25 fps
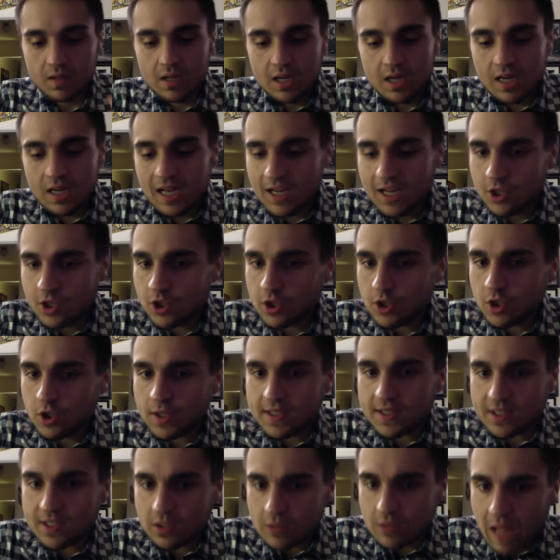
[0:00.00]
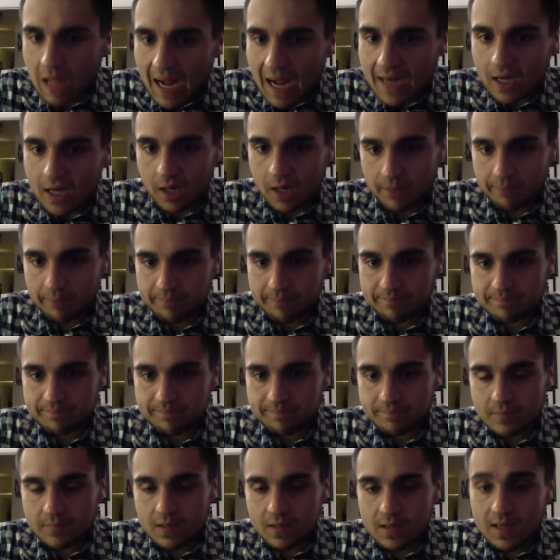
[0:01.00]
And you can look at their lineup.
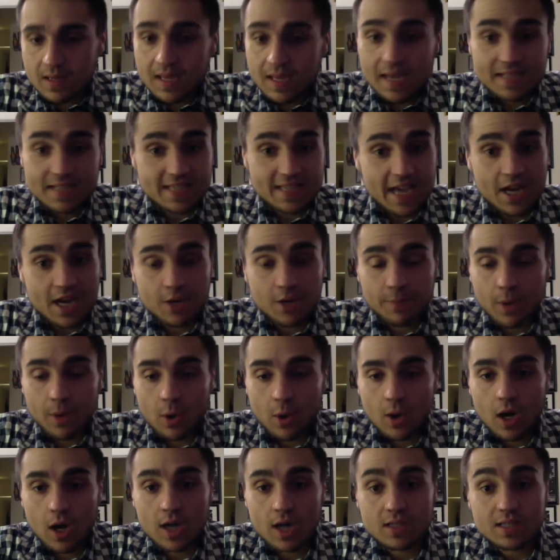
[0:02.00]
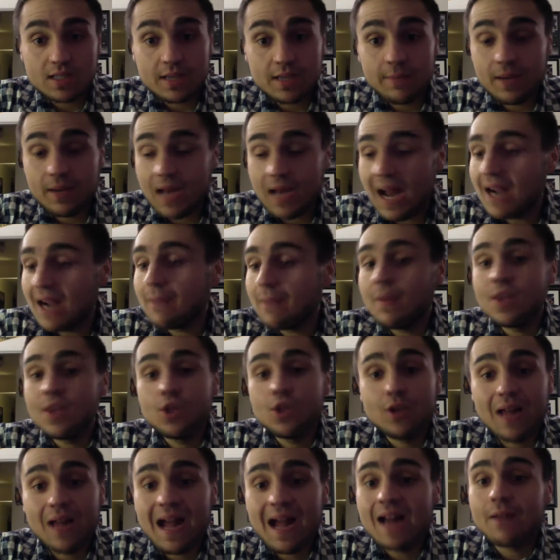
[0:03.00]
Xander Bogaerts, I mean,
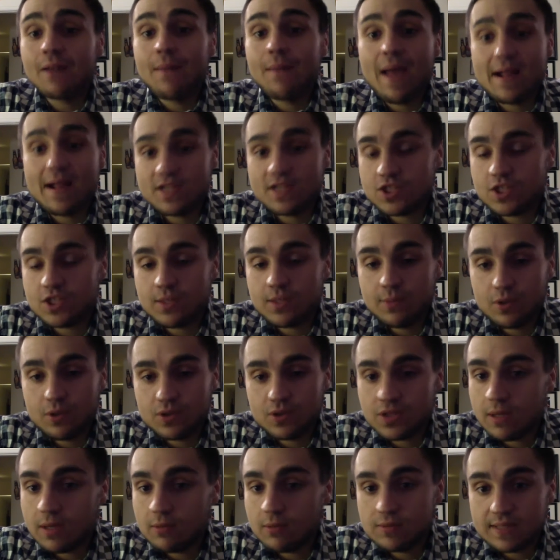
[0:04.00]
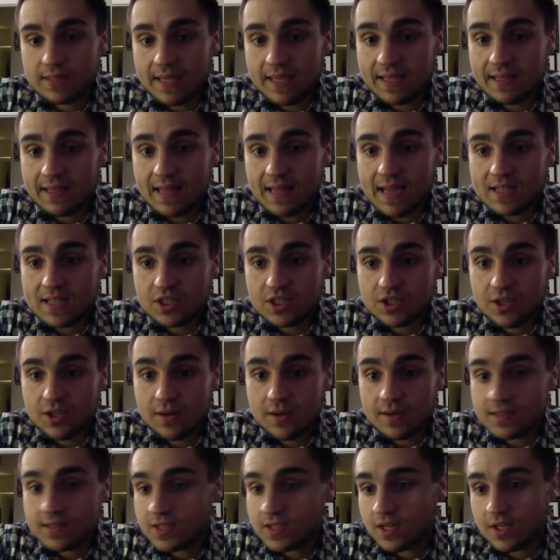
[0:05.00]
you got to imagine some of those doubles he hit last year
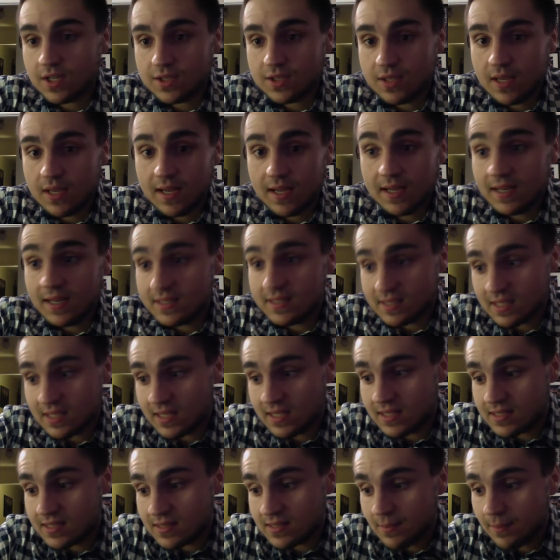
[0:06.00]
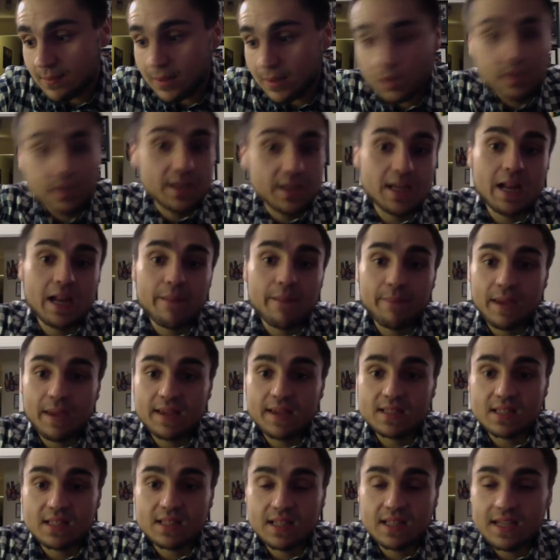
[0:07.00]
is going to, and his ability on
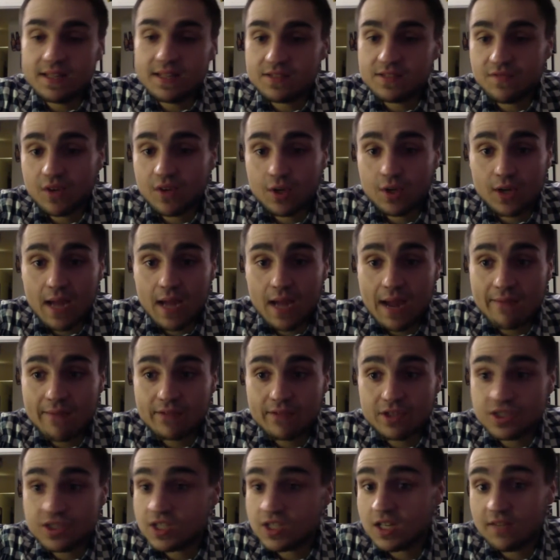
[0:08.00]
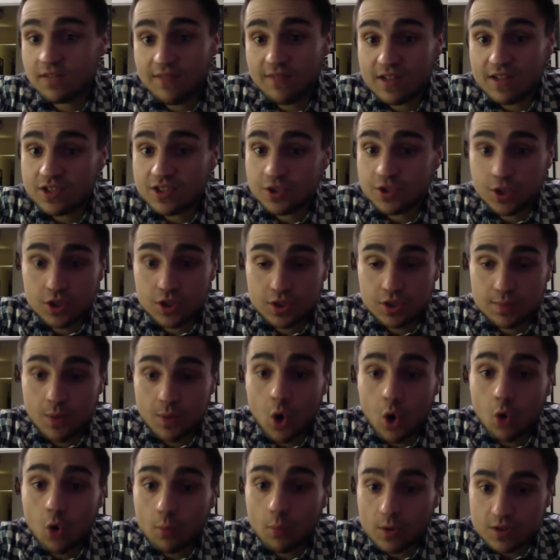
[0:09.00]
base and he hits for a good average is going to eventually turn to some
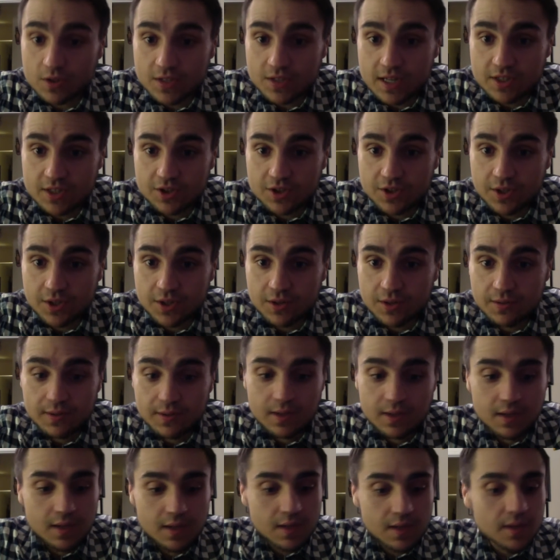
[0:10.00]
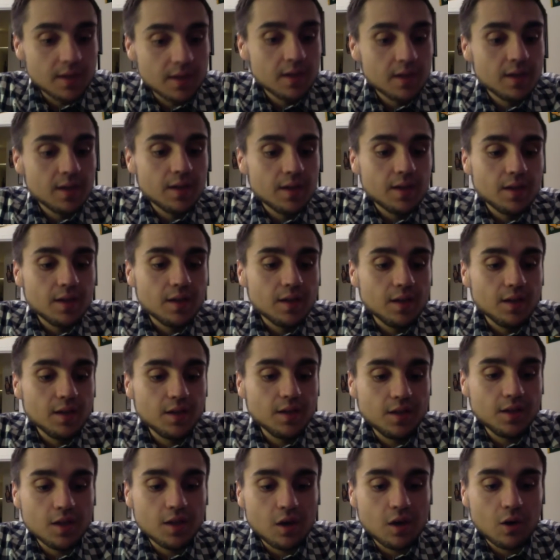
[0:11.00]
homers next year.
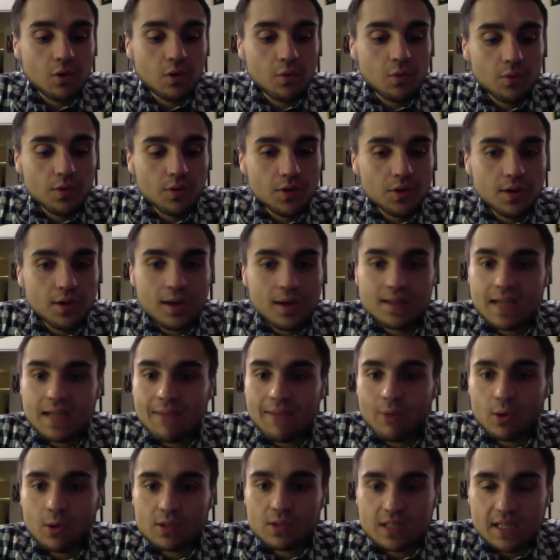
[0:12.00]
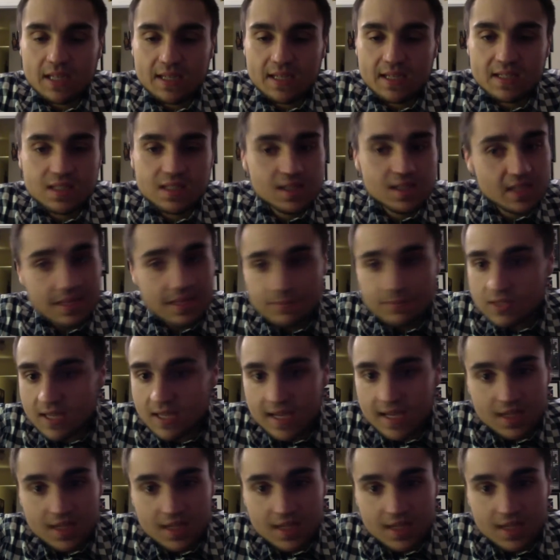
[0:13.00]
David Ortiz seems to hit